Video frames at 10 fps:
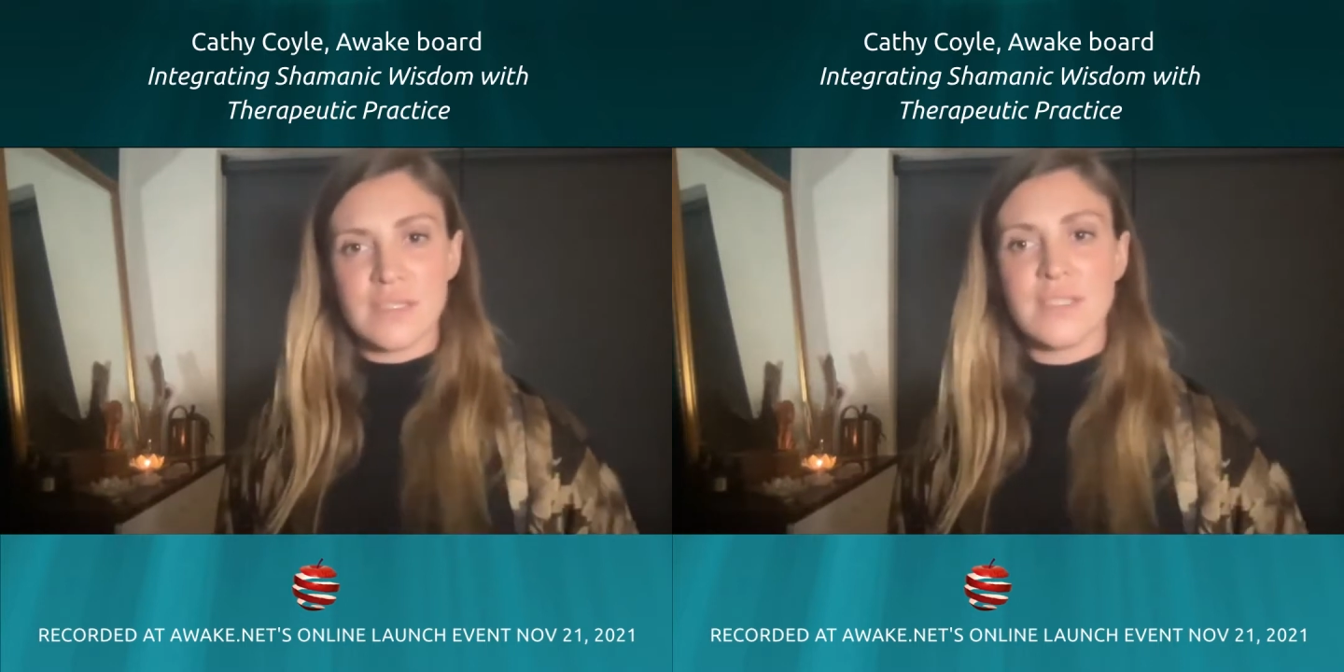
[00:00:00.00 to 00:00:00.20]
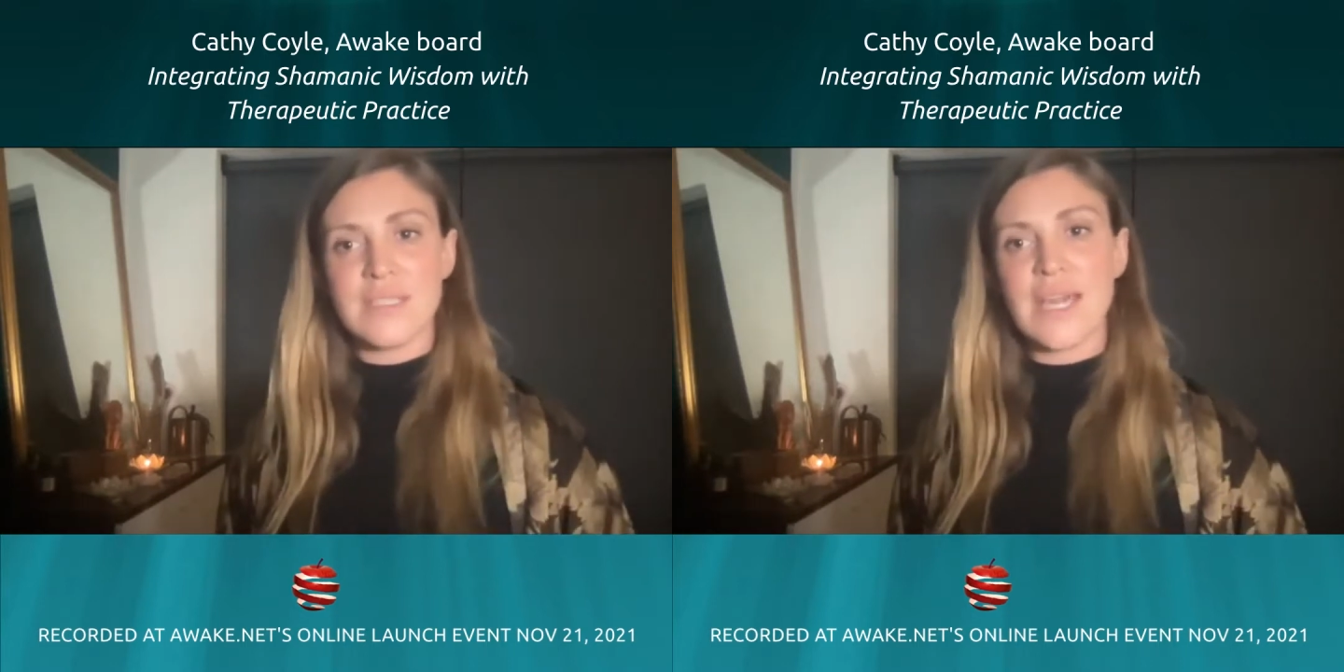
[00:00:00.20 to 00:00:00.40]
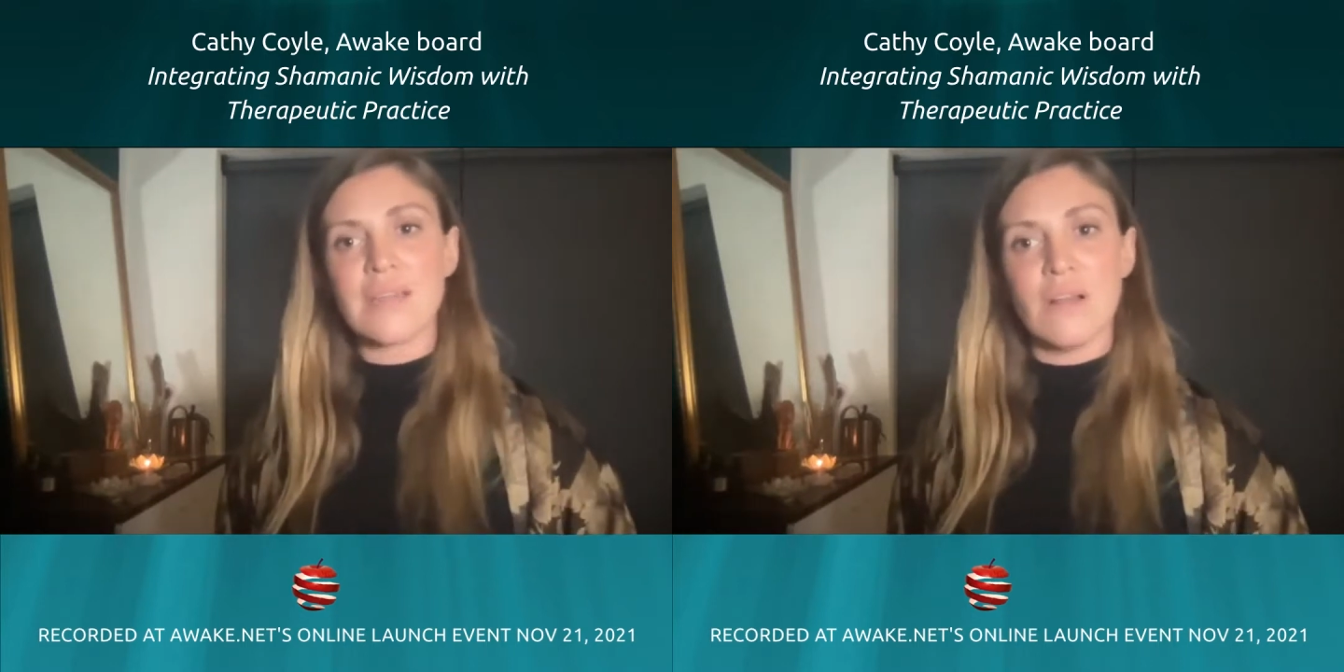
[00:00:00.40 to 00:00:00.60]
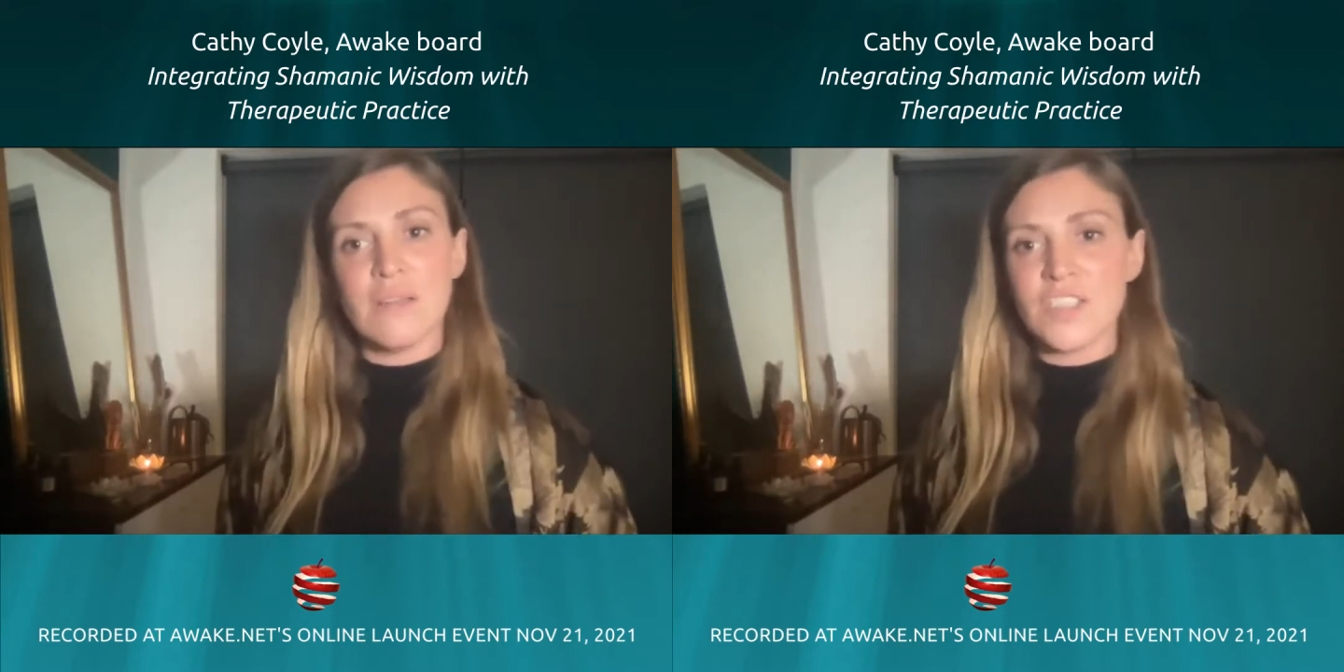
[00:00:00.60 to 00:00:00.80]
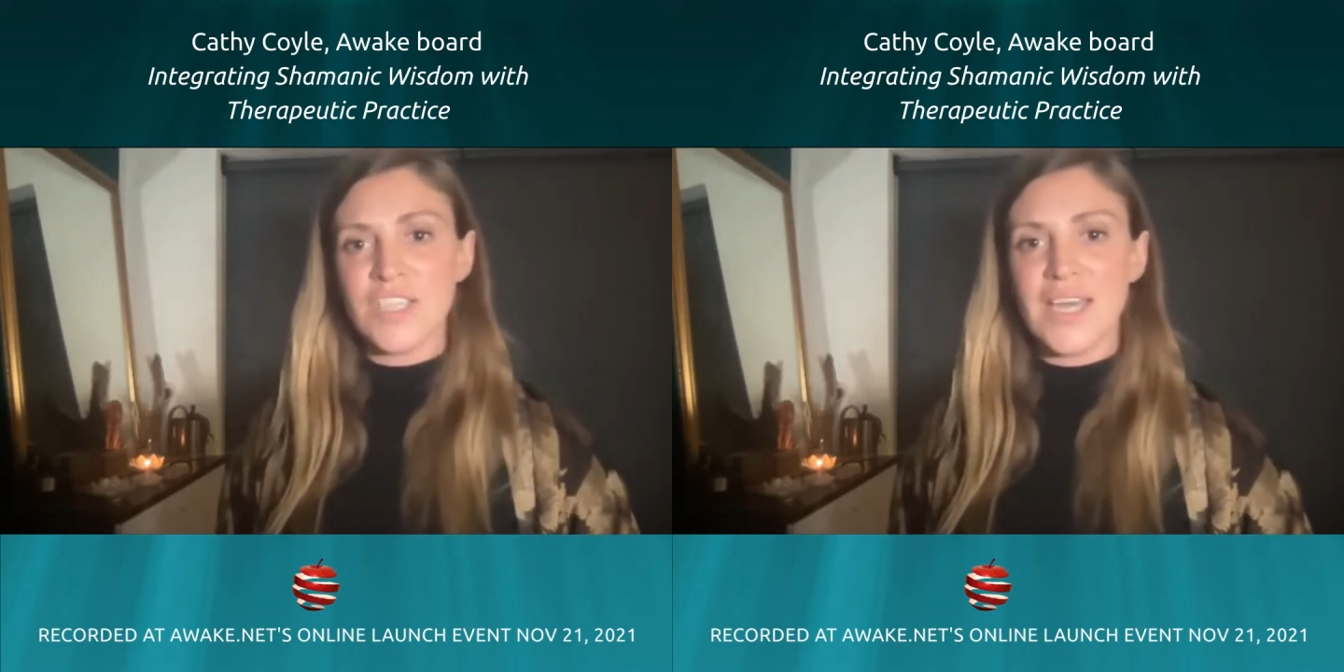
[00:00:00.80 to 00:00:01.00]
is the
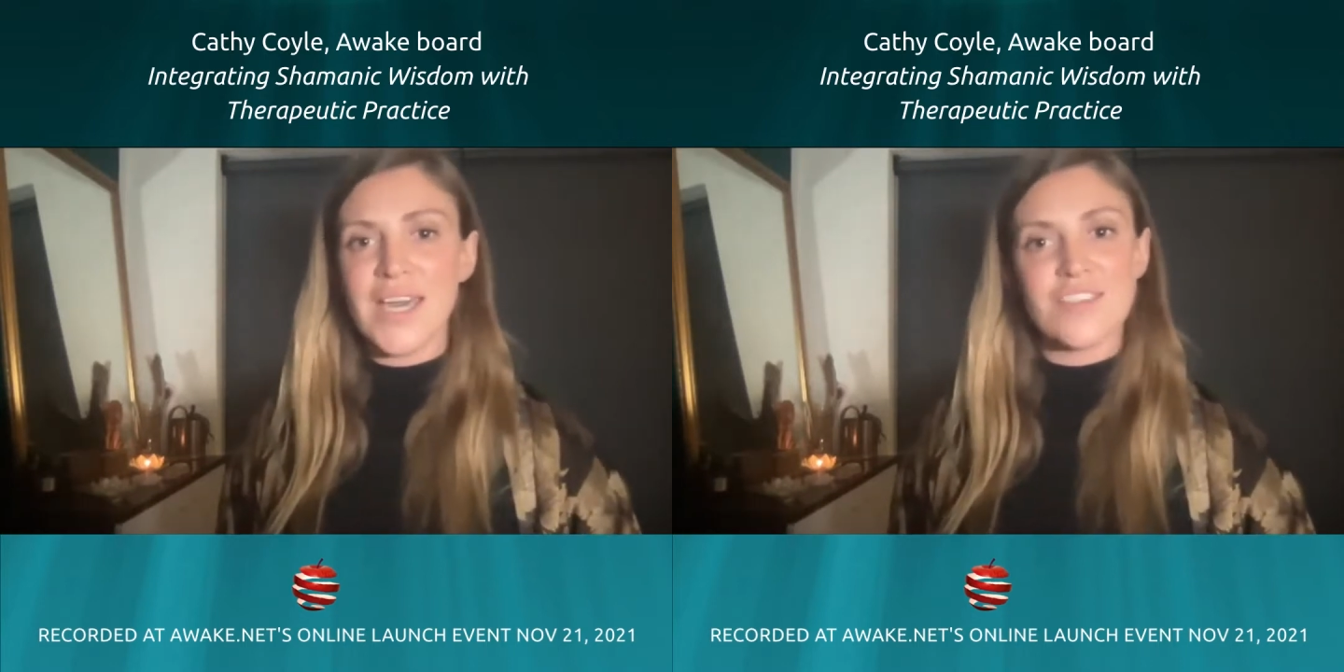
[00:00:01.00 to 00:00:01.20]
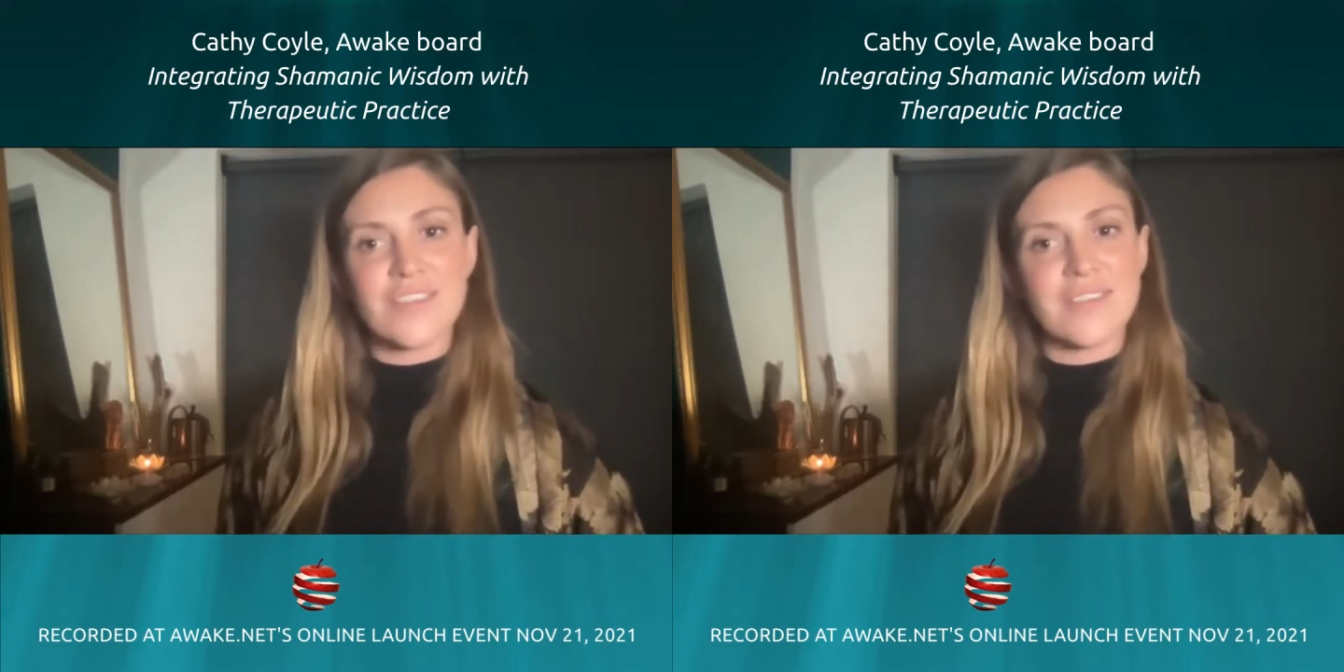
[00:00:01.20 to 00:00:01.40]
technology age.